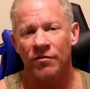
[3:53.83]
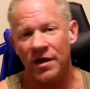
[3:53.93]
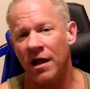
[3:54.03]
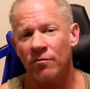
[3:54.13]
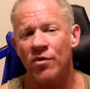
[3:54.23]

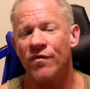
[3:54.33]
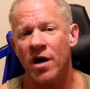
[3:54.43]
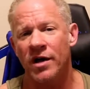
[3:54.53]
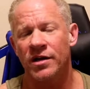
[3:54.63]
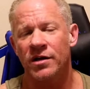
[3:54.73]
Then I'll move
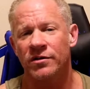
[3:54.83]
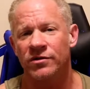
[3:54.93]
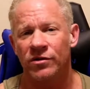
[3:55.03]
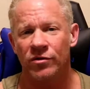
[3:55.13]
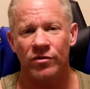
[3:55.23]
on
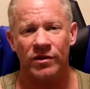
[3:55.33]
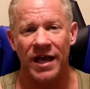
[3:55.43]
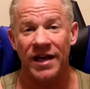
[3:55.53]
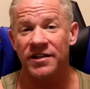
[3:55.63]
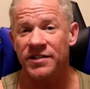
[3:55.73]
to
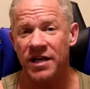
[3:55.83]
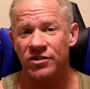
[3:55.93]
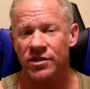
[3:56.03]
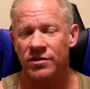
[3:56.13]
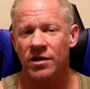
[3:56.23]
leg
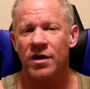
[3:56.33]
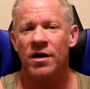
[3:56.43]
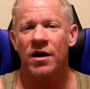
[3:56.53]
extensions.